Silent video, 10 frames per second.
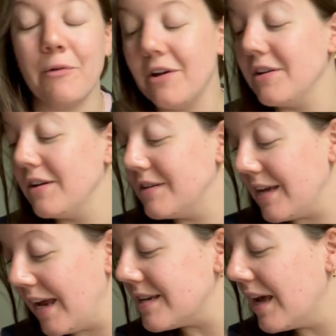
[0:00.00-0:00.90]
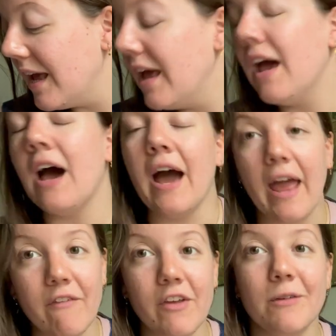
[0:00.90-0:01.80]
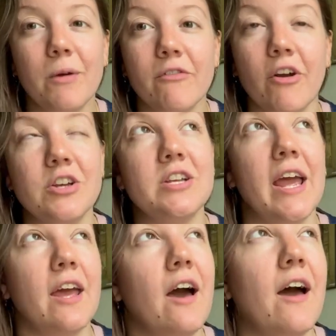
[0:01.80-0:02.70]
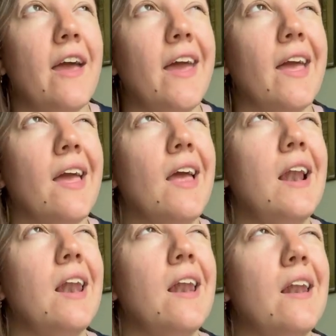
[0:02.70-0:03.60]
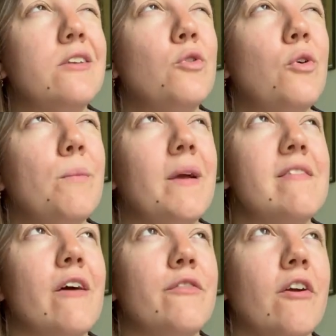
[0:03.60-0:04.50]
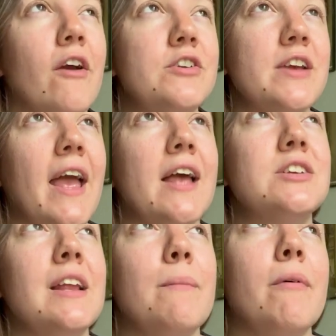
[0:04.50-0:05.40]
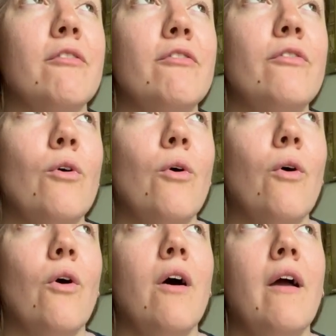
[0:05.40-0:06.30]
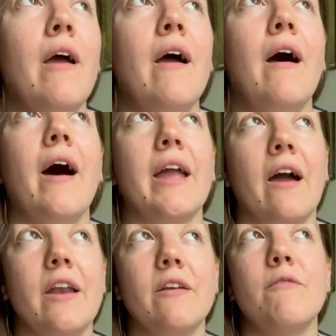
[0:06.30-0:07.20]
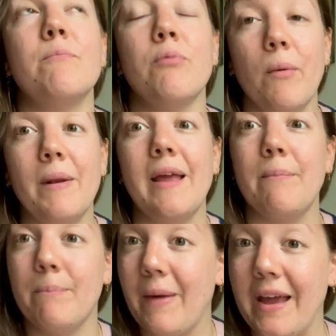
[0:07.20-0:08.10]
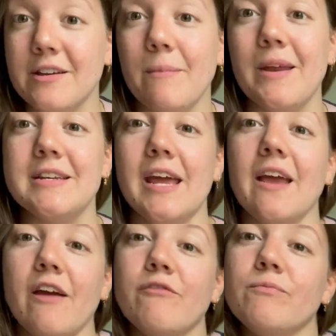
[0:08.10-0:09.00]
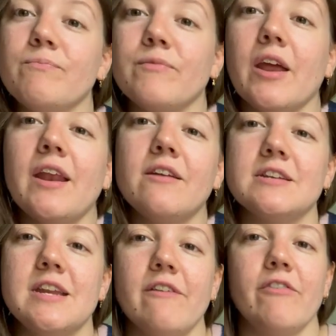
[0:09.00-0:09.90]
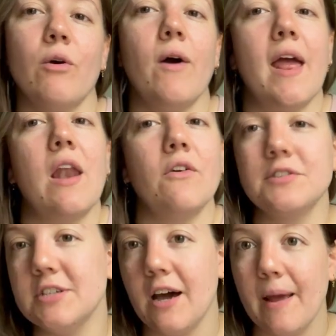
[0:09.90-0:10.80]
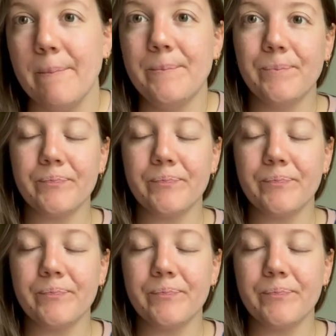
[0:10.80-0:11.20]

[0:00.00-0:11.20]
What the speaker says: one did. I have done a bit of crochet. I taught myself to crochet actually before I kind of properly picked up knitting. I've known how to knit for quite a long time,